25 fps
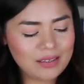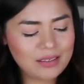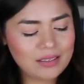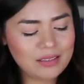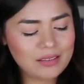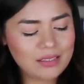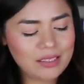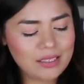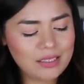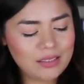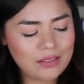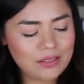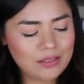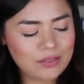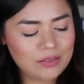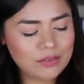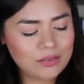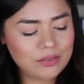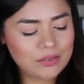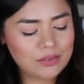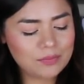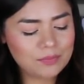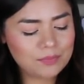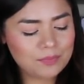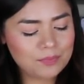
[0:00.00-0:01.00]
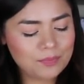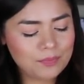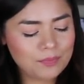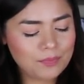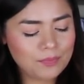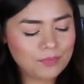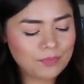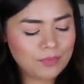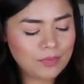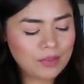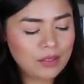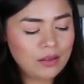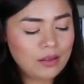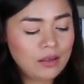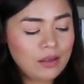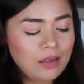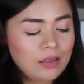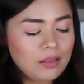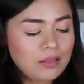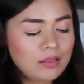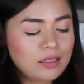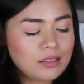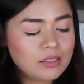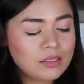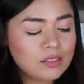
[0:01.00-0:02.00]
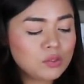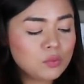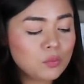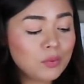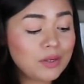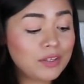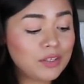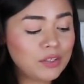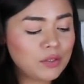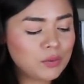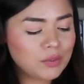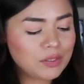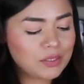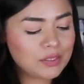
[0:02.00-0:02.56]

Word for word: continues this is what you